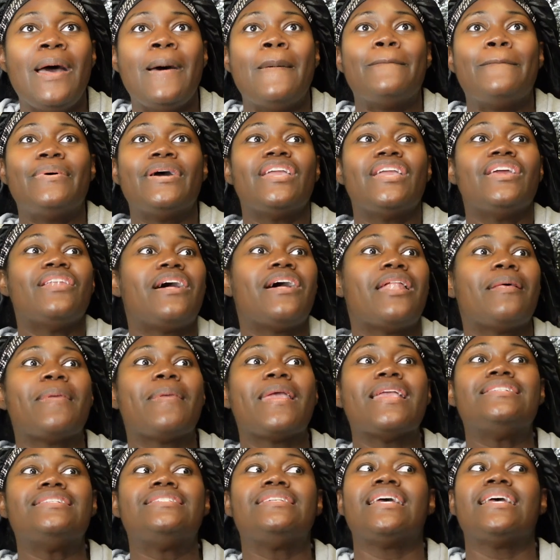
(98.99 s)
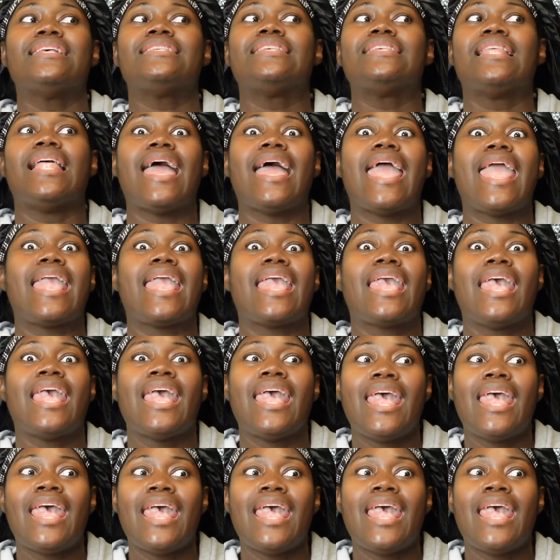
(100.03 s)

But you know what I mean? Just like